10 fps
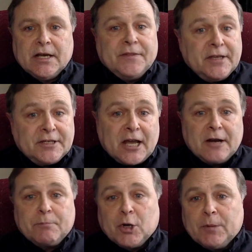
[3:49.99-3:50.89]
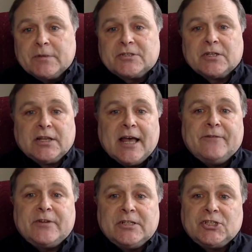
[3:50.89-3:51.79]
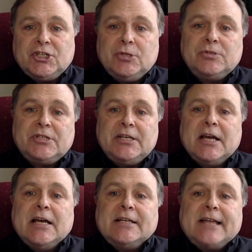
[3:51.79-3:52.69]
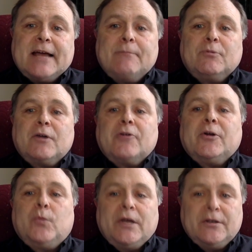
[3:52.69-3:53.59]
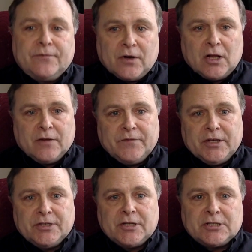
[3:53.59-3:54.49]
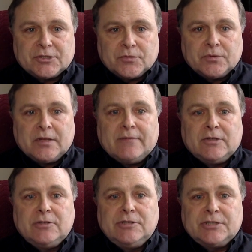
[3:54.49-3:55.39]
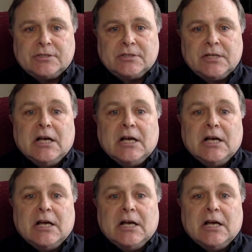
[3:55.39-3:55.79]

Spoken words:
The entire purpose of the left is to use the temporary windfall of the Industrial Revolution